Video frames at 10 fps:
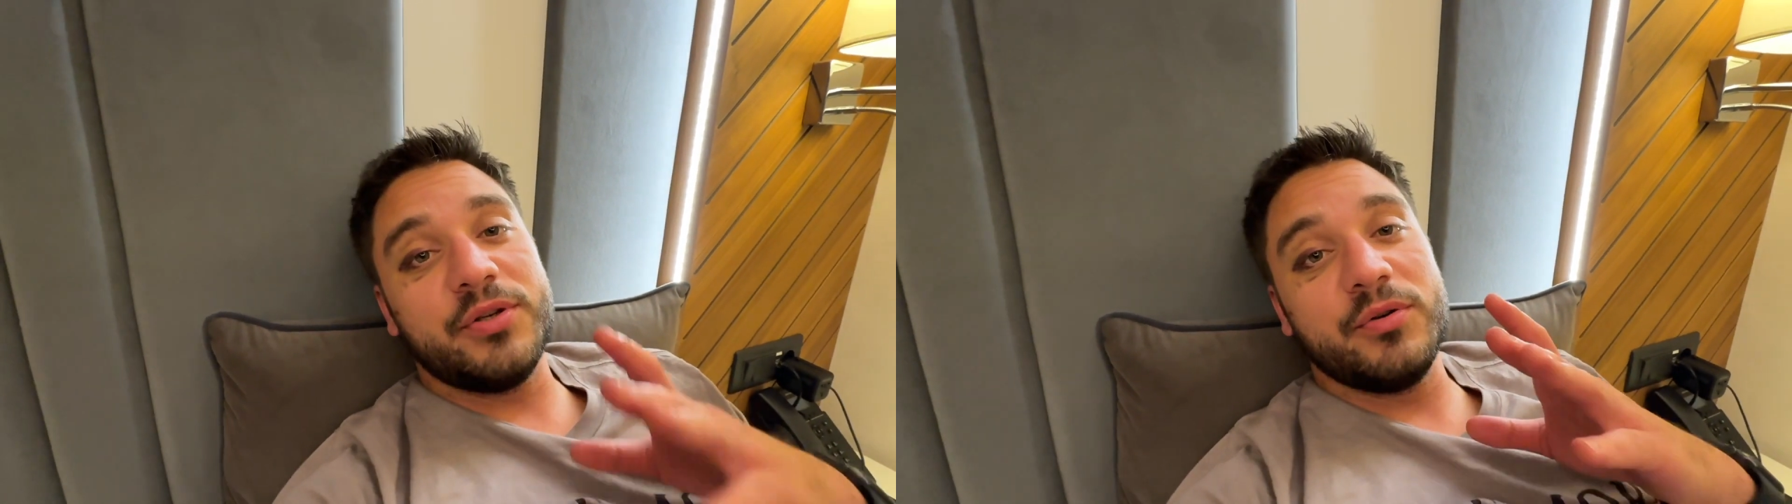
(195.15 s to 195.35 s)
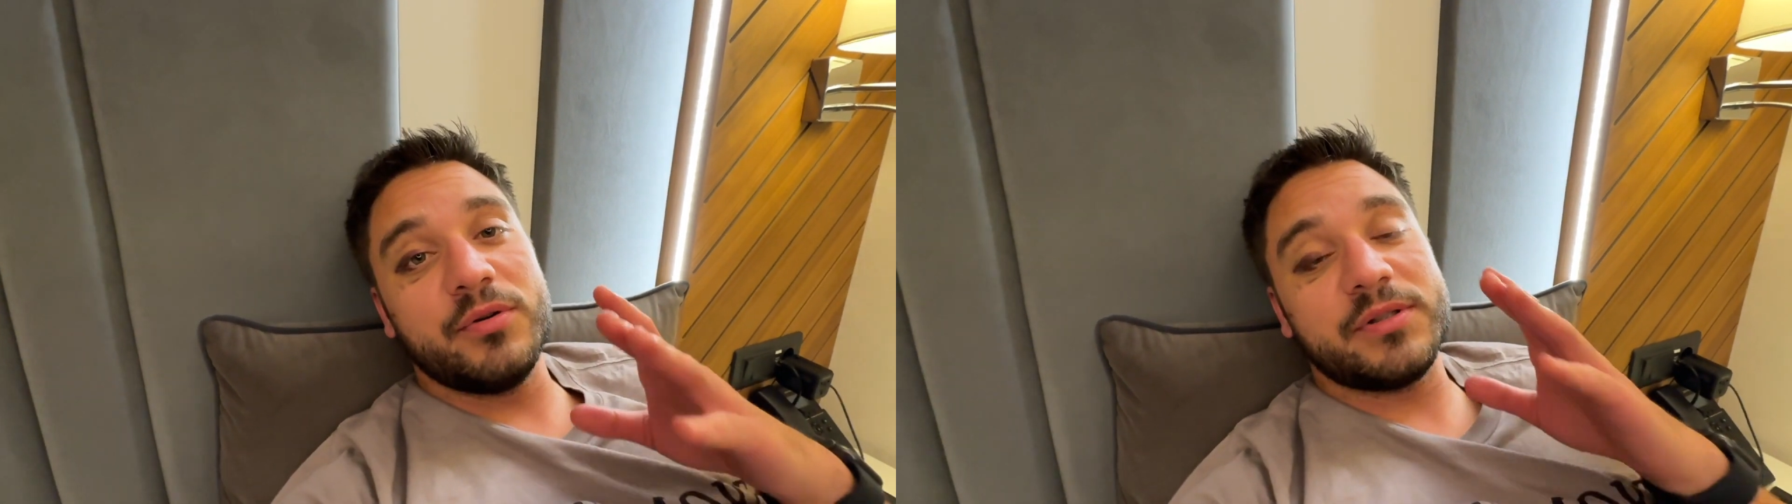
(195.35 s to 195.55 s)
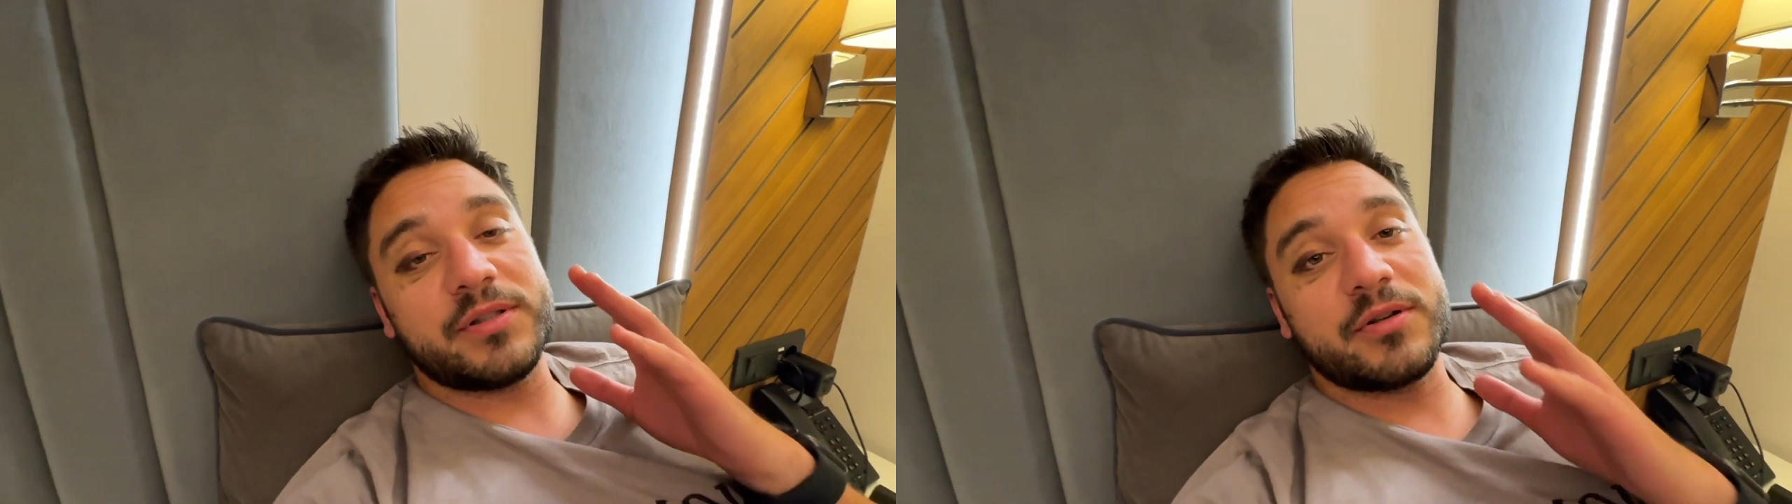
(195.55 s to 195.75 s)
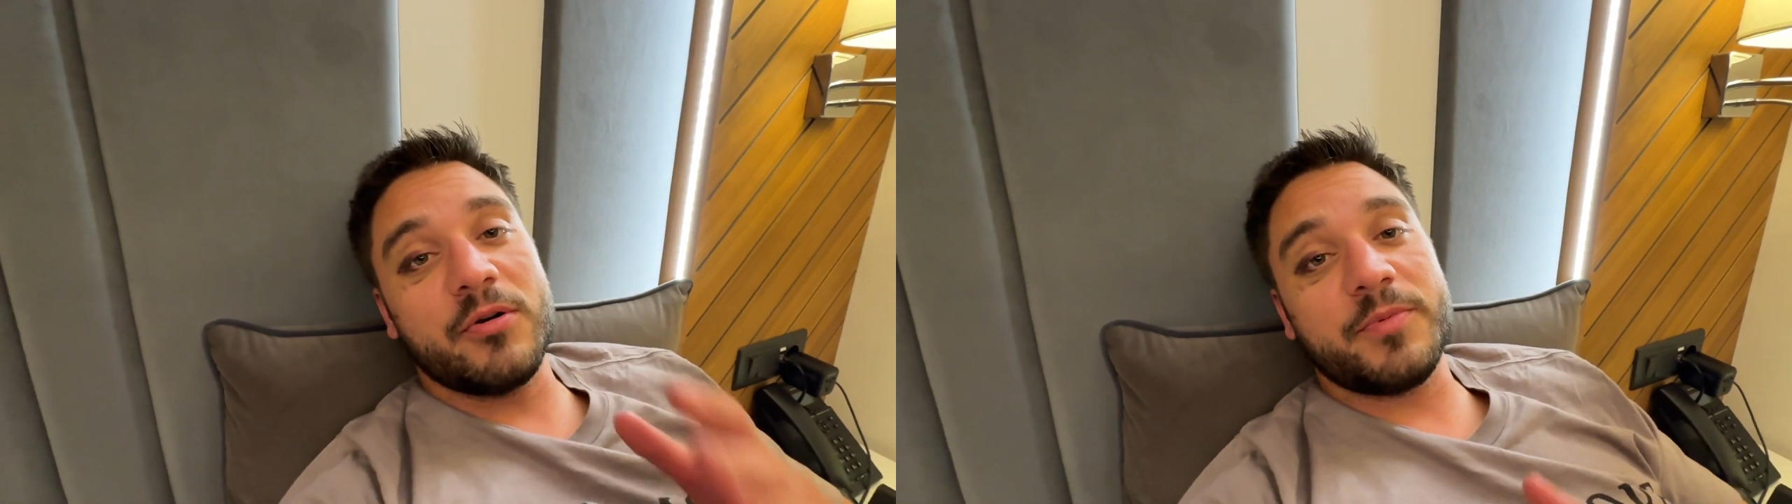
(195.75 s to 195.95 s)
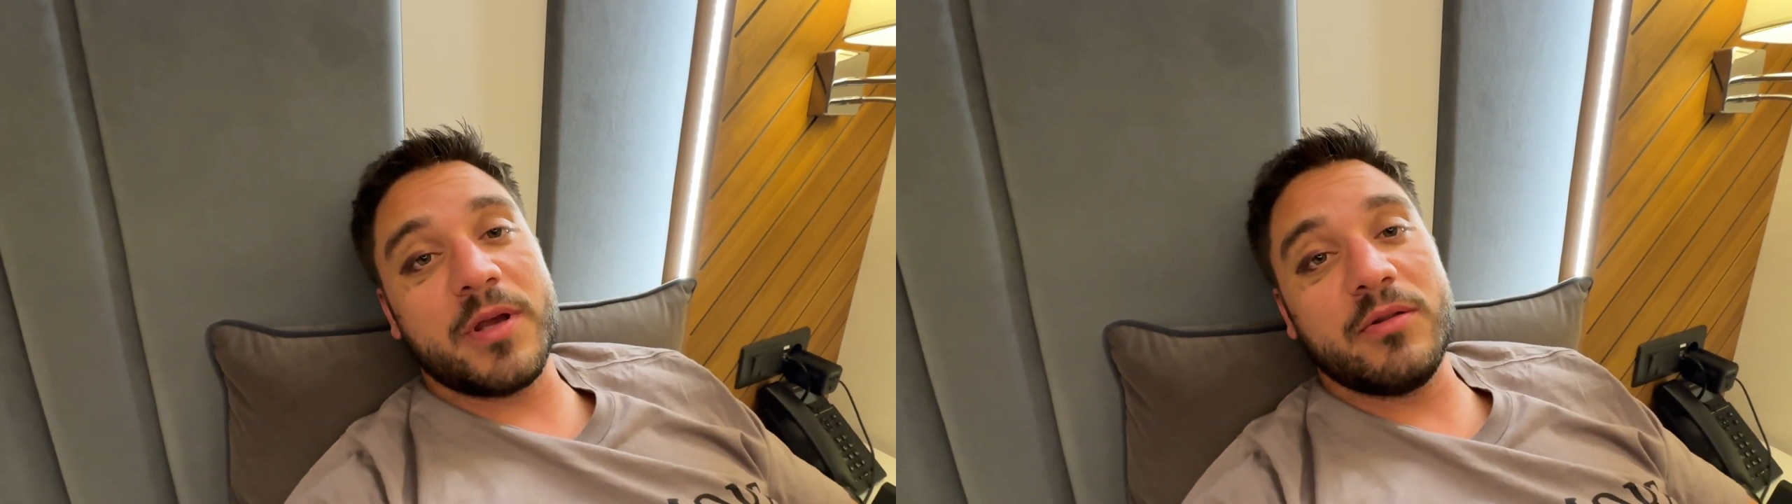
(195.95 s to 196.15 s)
to
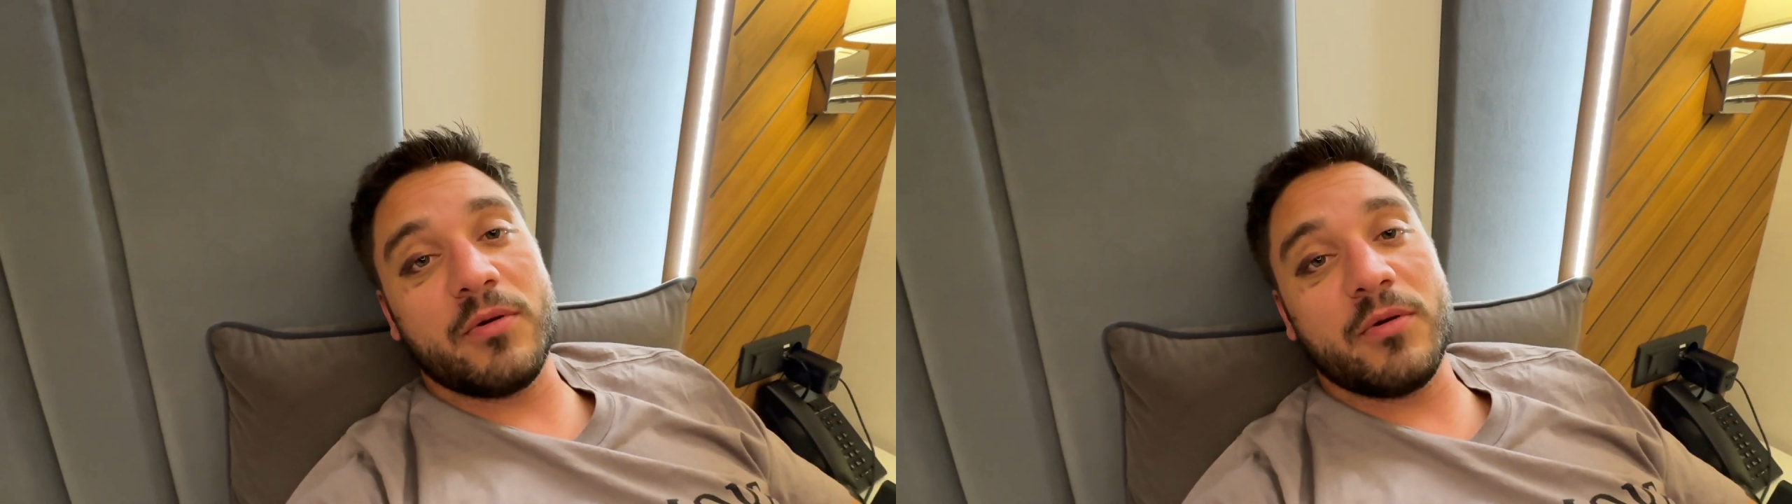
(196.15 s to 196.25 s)
Skopje,